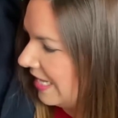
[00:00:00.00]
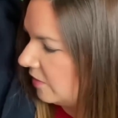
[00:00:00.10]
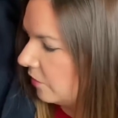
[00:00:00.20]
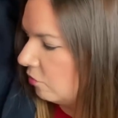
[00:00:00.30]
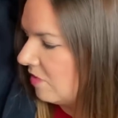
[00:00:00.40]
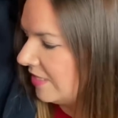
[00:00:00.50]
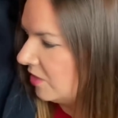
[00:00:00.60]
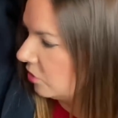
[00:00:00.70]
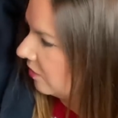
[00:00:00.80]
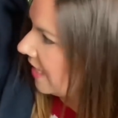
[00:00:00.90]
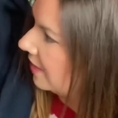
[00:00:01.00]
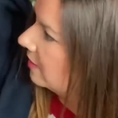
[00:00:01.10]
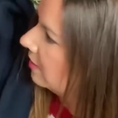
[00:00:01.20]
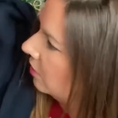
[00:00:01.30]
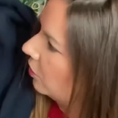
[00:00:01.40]
you've got red and green
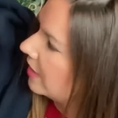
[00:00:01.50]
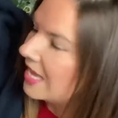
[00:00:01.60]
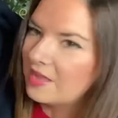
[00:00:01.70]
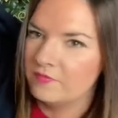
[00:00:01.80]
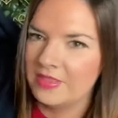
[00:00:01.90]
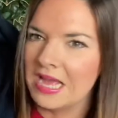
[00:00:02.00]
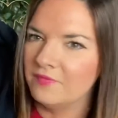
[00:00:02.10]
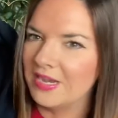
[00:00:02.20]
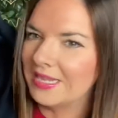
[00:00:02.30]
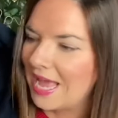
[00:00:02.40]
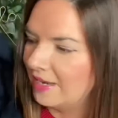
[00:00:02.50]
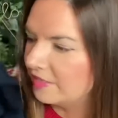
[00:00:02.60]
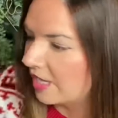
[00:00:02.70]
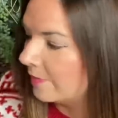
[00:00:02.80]
on here for the advent calendar.